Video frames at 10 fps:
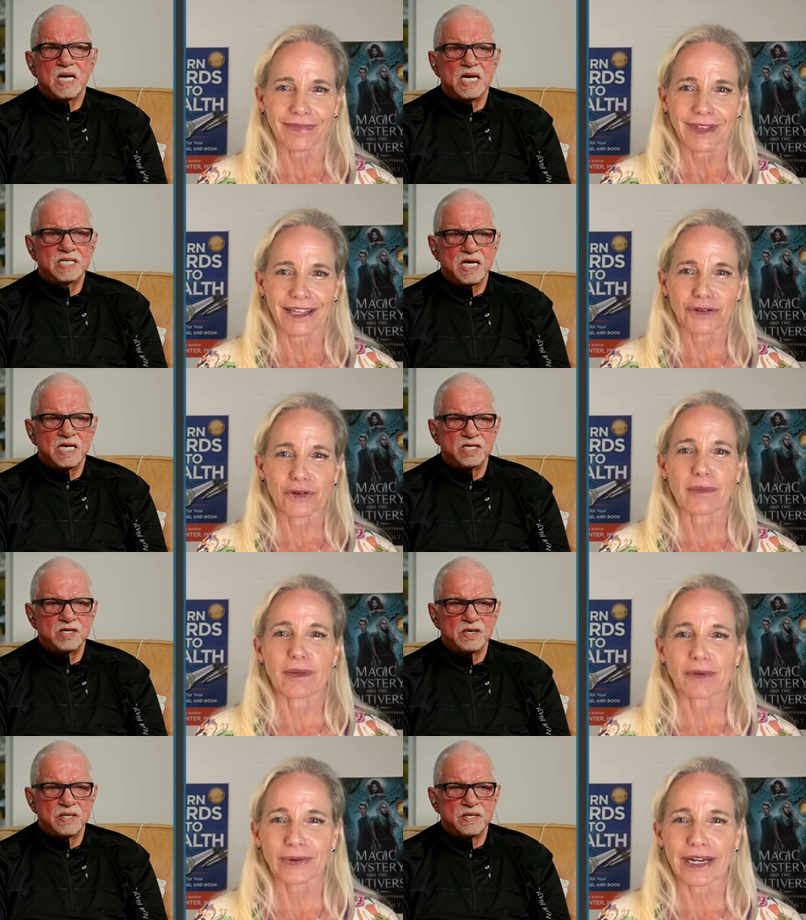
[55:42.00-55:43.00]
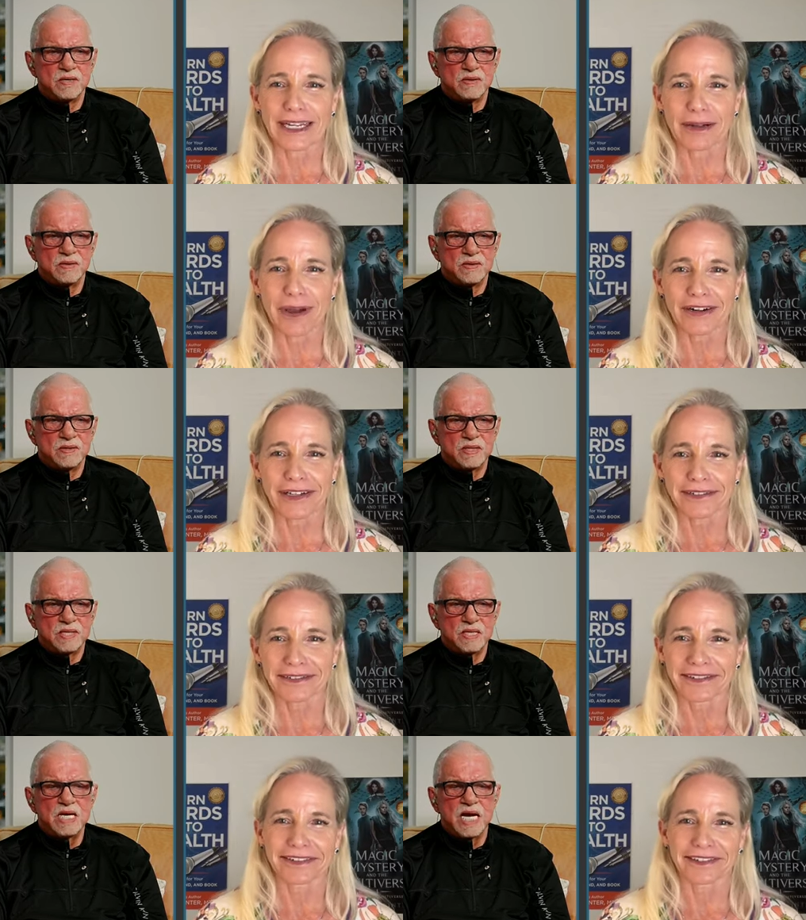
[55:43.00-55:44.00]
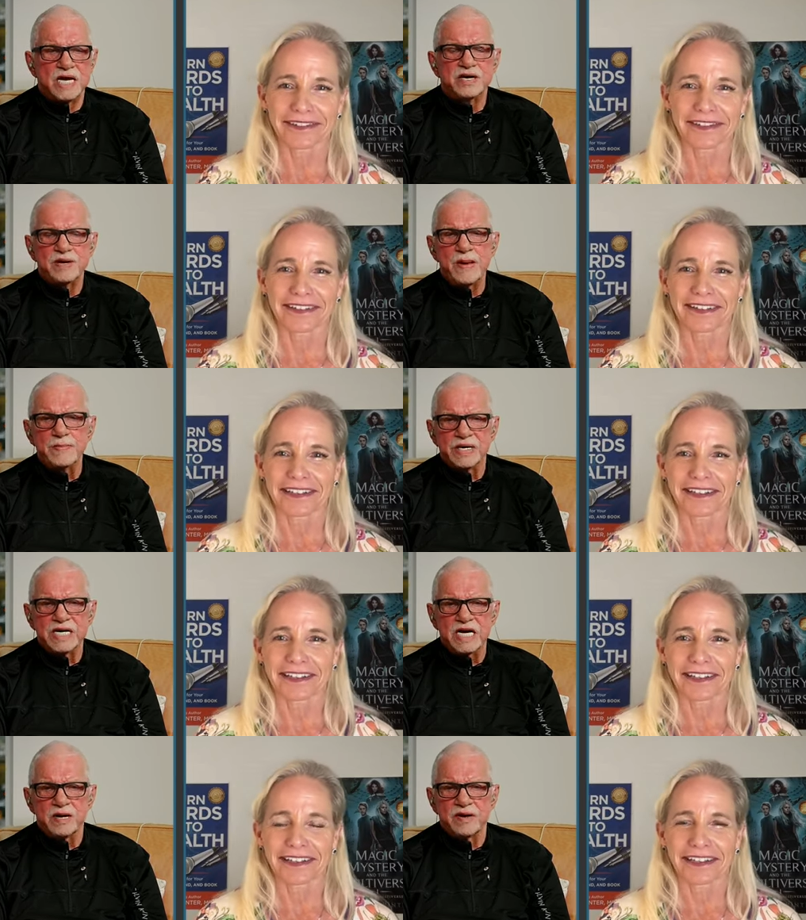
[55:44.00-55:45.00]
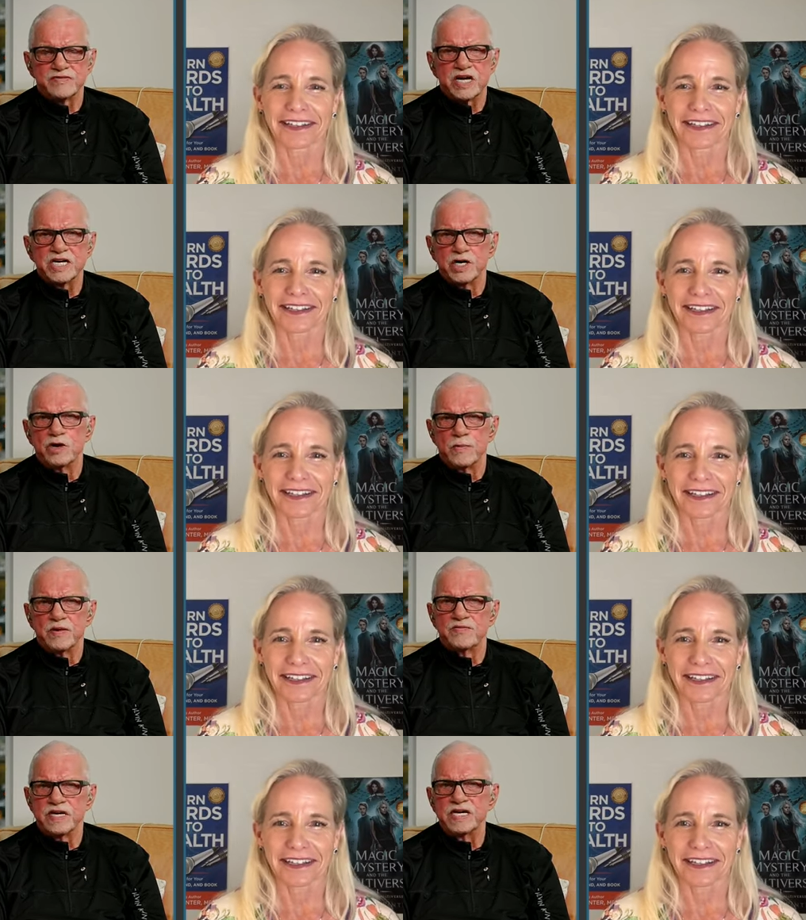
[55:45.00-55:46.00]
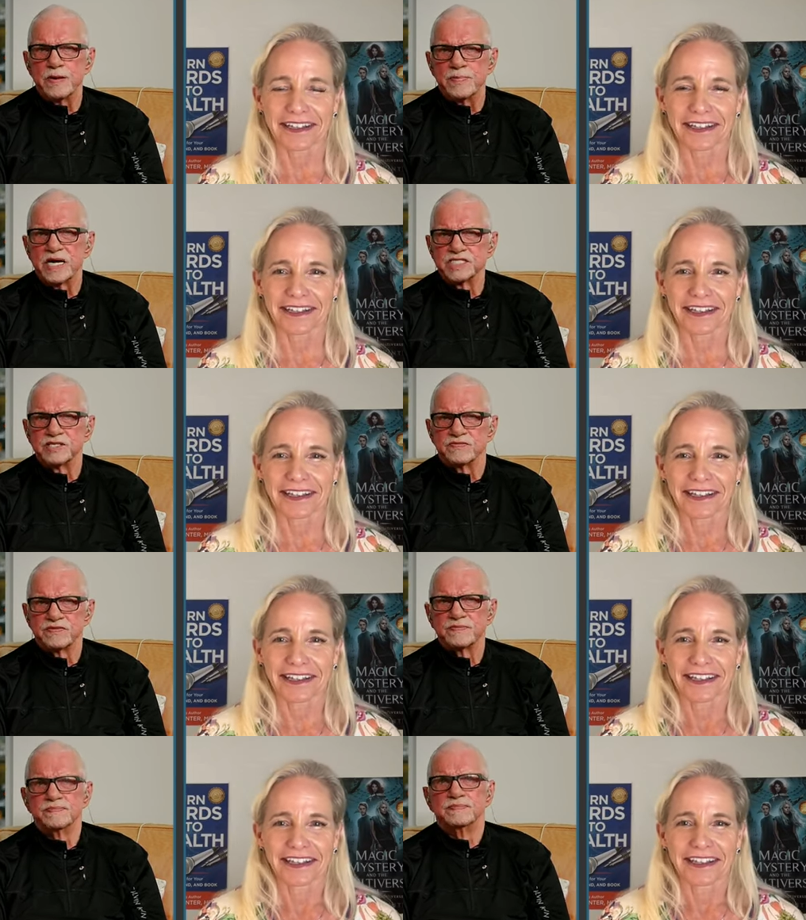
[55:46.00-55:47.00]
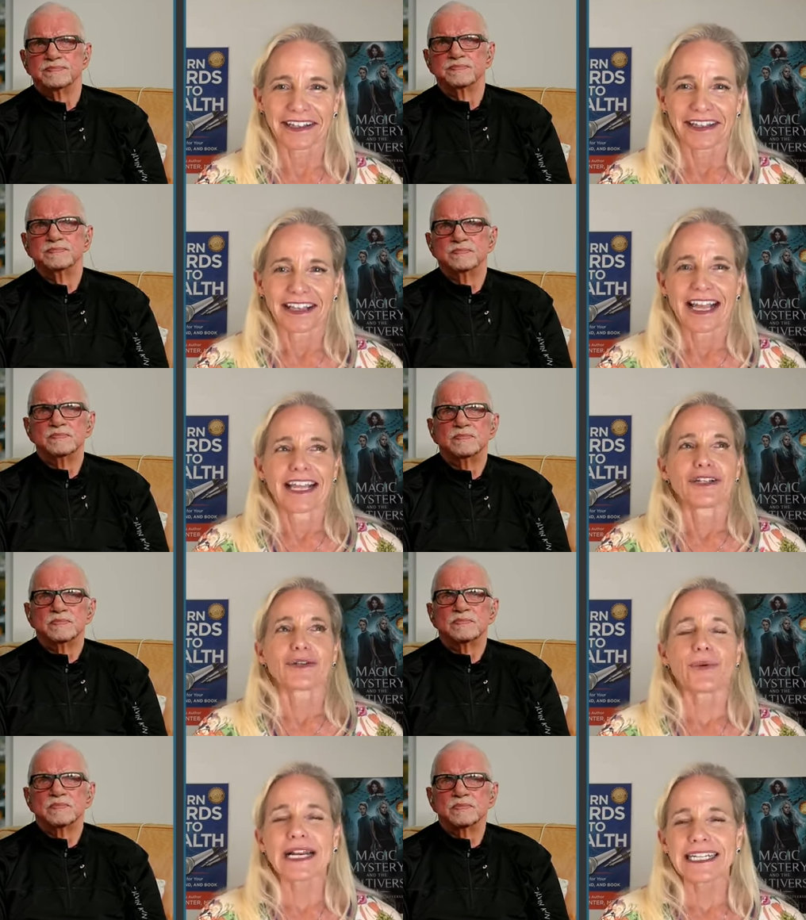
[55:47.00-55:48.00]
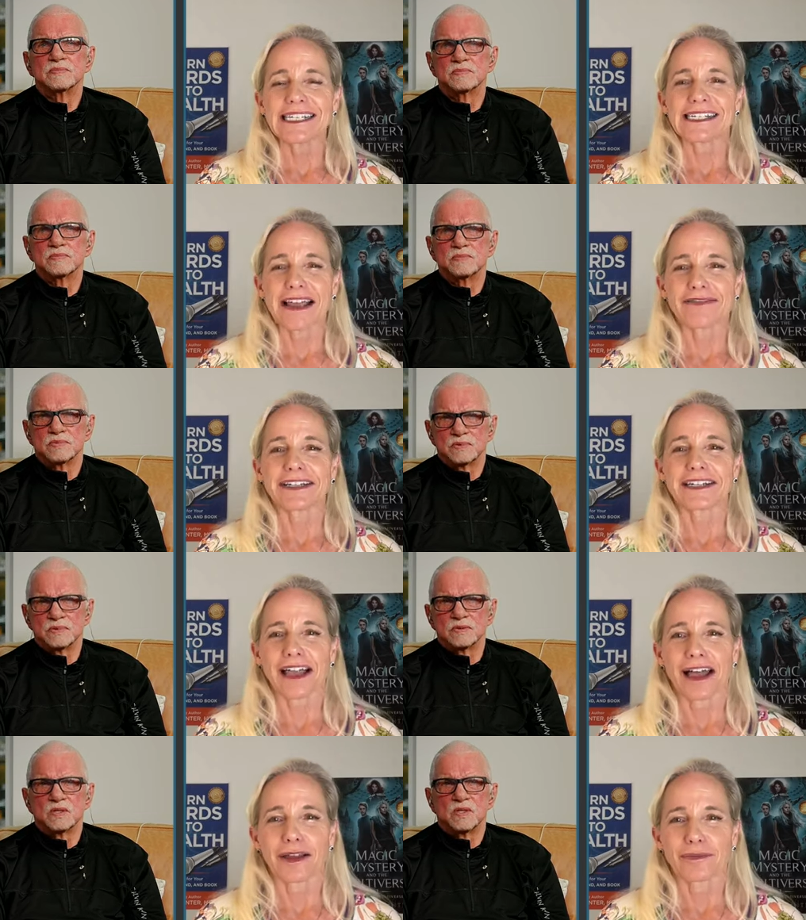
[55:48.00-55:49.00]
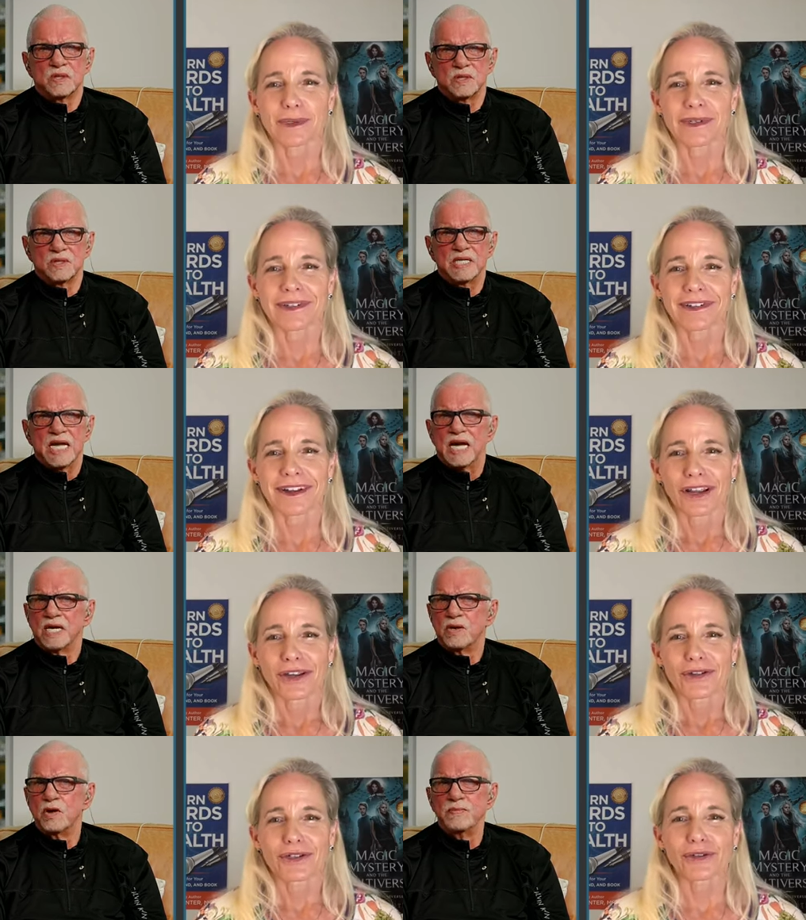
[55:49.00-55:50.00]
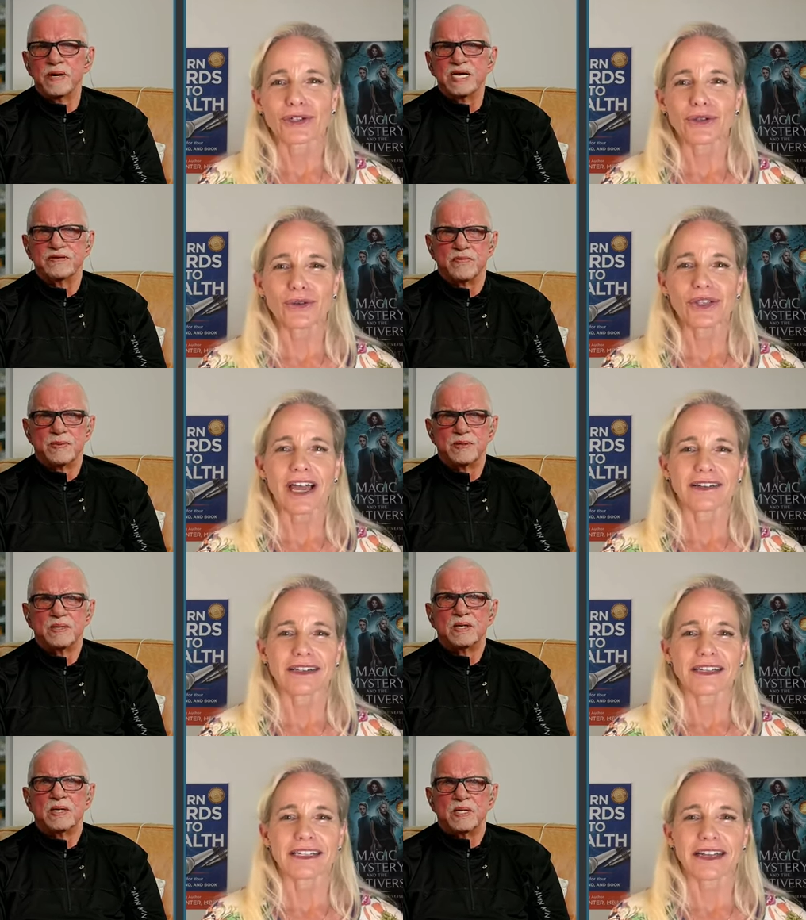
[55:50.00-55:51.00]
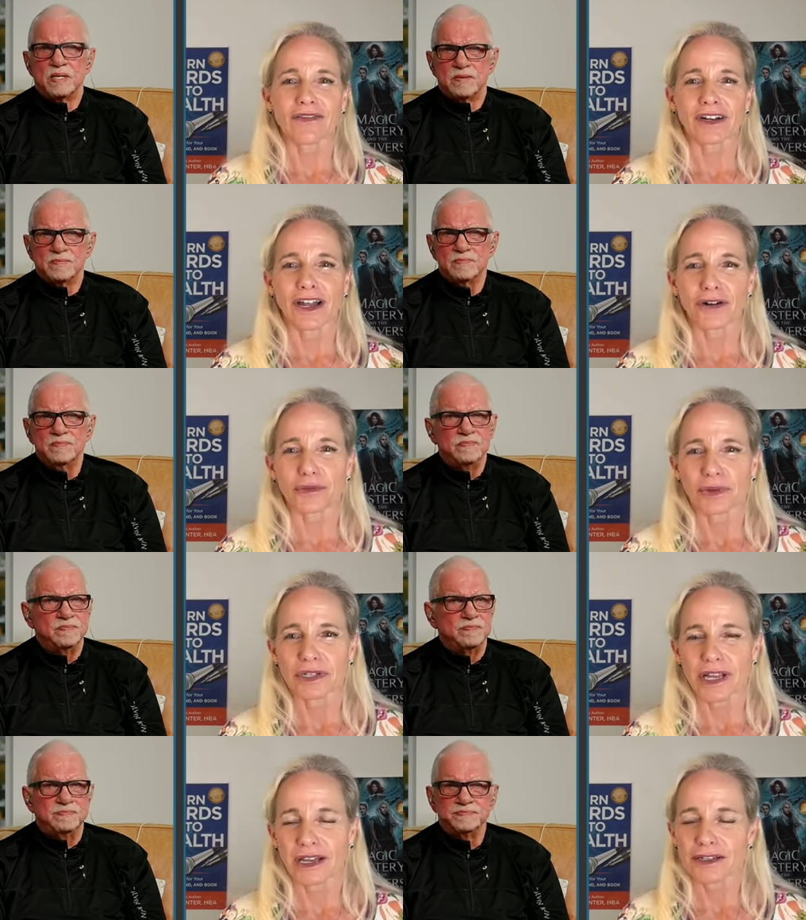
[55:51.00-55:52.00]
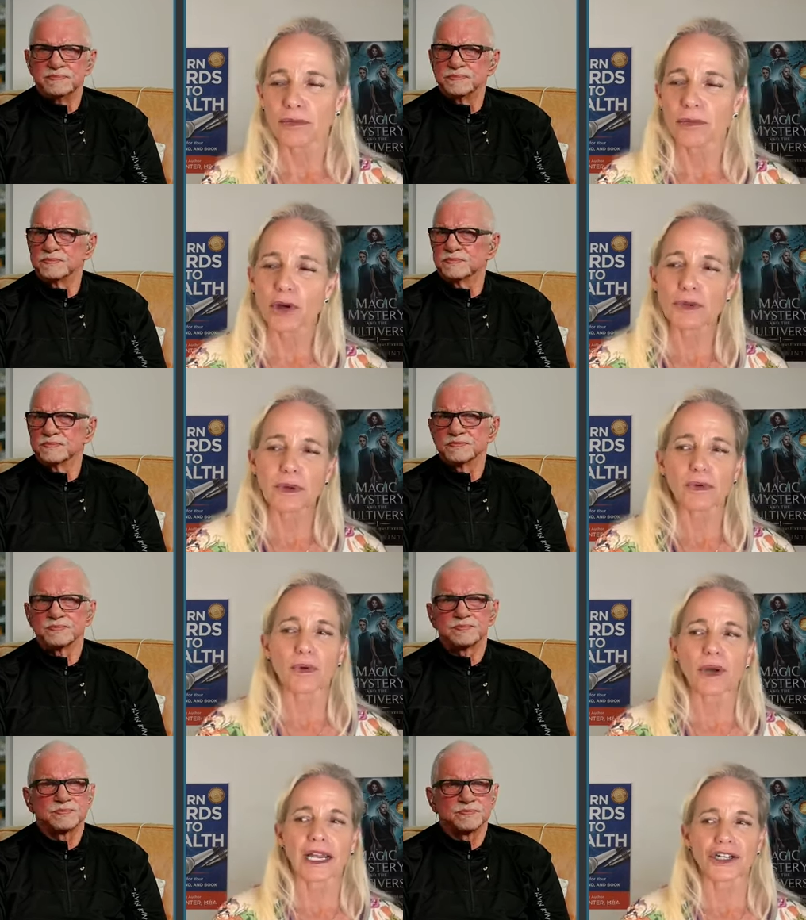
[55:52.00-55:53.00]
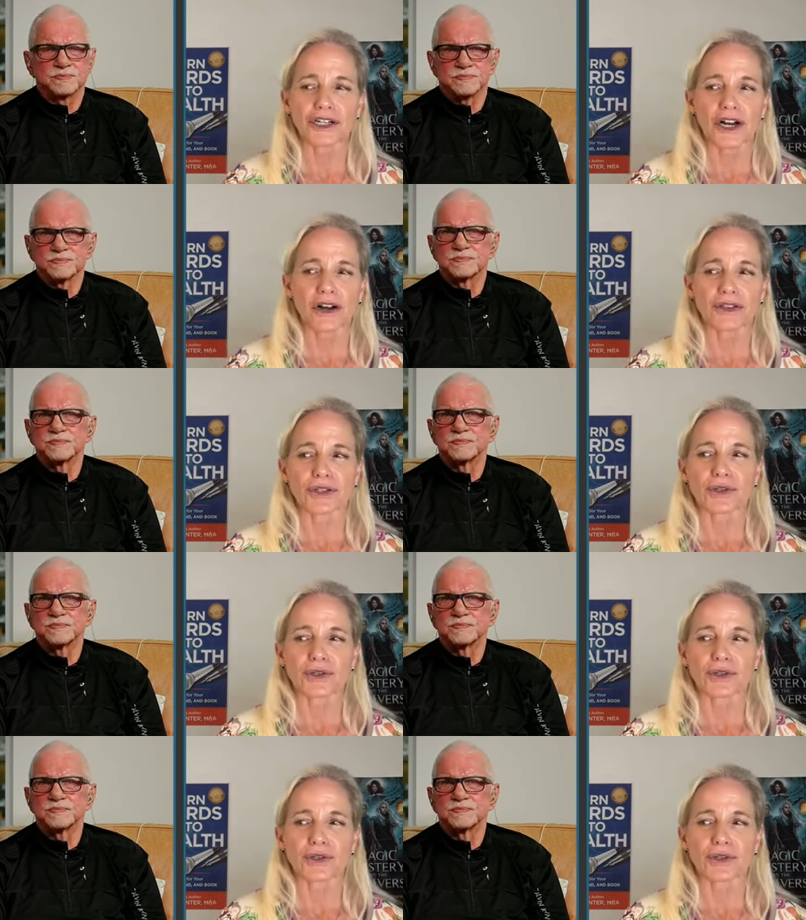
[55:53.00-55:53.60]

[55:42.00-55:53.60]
Speaker 1: I, I, Do you remember reading about it? Yeah, I remember reading. I forgot the number. Very impressive.
Speaker 2: Twenty-seven times.
Speaker 1: Yeah. So two
Speaker 2: thousand seven hundred percent. So most people, when I share this